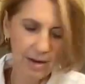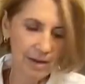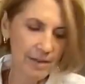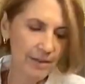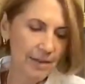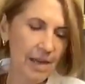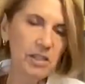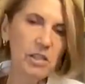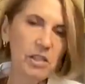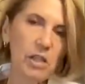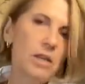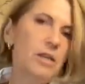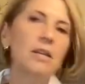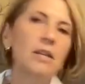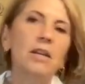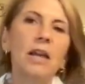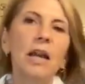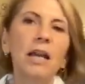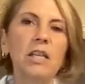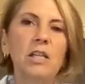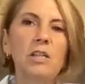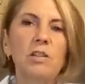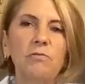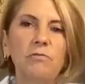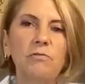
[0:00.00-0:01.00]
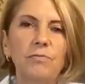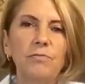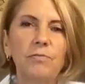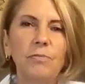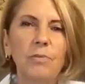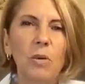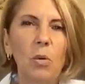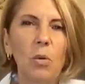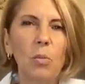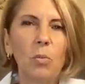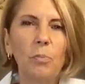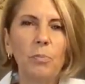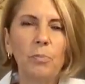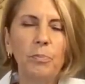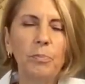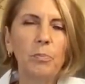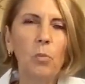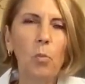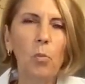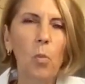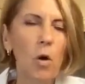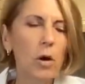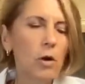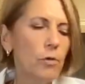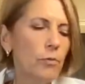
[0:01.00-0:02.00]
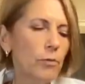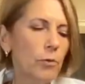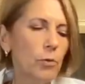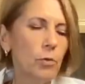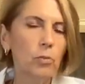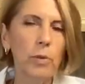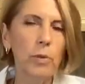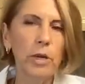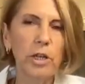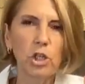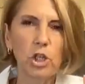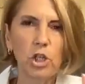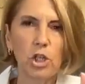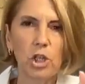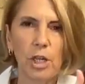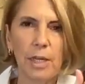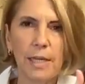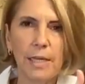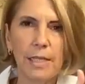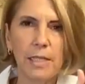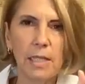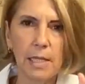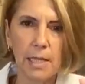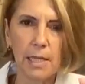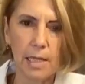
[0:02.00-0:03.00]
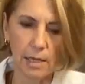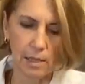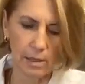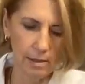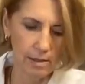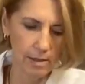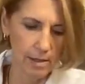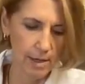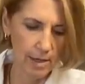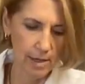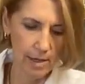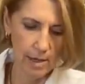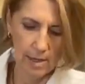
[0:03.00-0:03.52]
That's a nice, wonderful, rich Indian